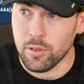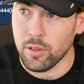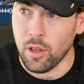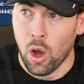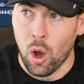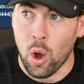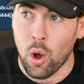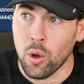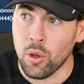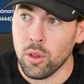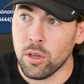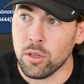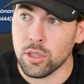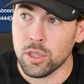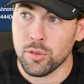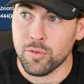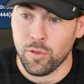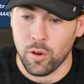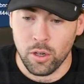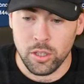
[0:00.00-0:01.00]
all
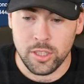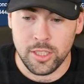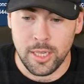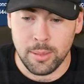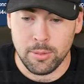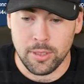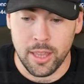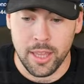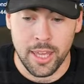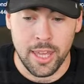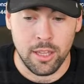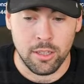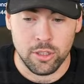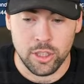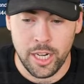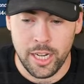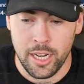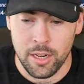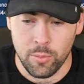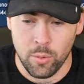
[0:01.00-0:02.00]
those first steps of the kill
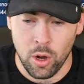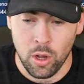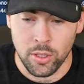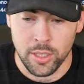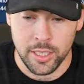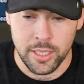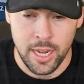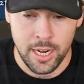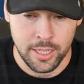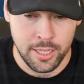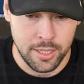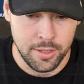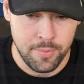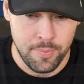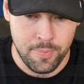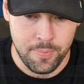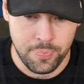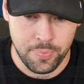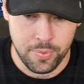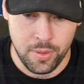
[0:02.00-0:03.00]
chain that were all detected.
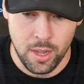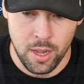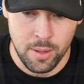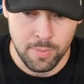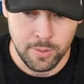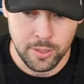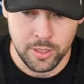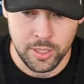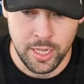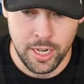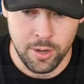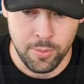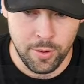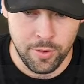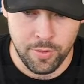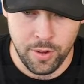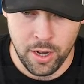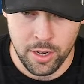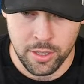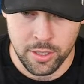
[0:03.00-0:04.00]
You see here
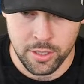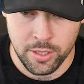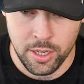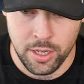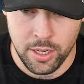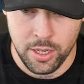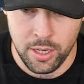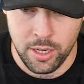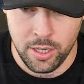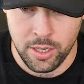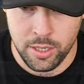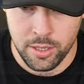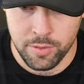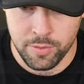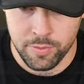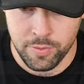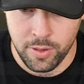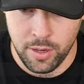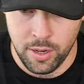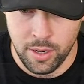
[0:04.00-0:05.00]
we've gotten a ton
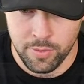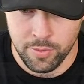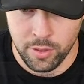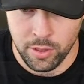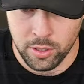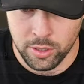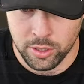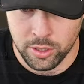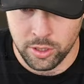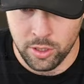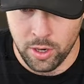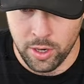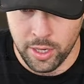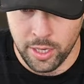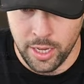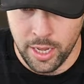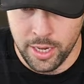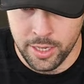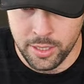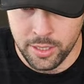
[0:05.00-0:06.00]
of alerts
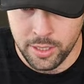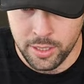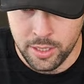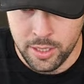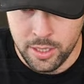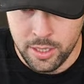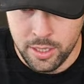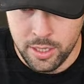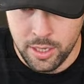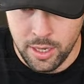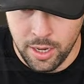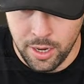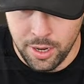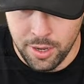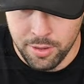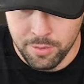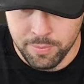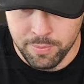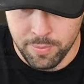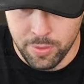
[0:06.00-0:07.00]
starting at
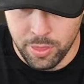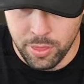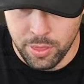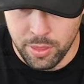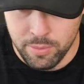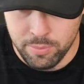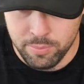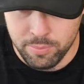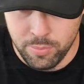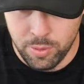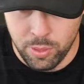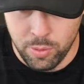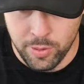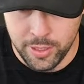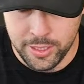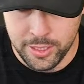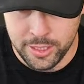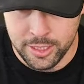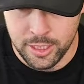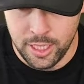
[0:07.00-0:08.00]

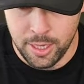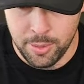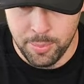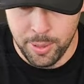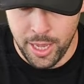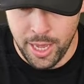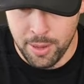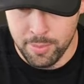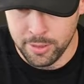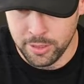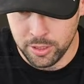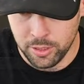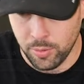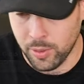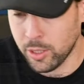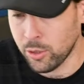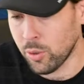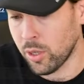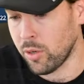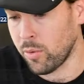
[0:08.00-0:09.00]
3:16 p.m. It's
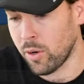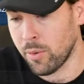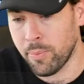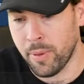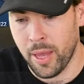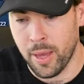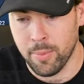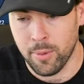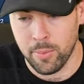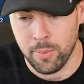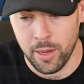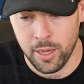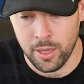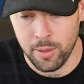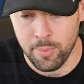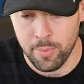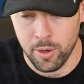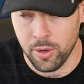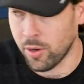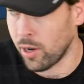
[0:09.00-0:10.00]
3:21 p.m. on my
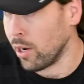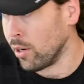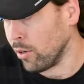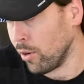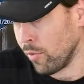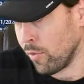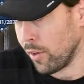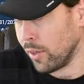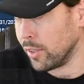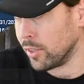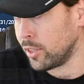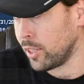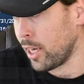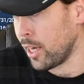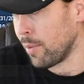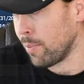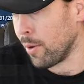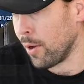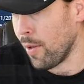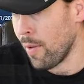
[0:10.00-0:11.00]
computer. I don't know if you can see
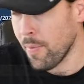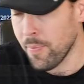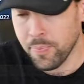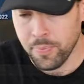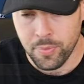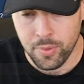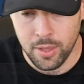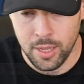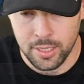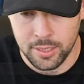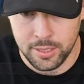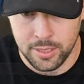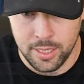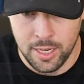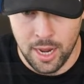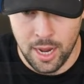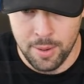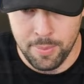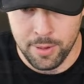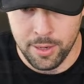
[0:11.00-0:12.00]
it, but that's the
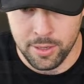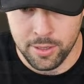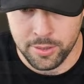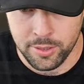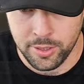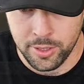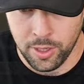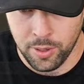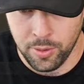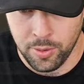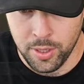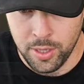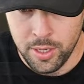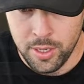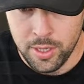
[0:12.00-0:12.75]
time here. So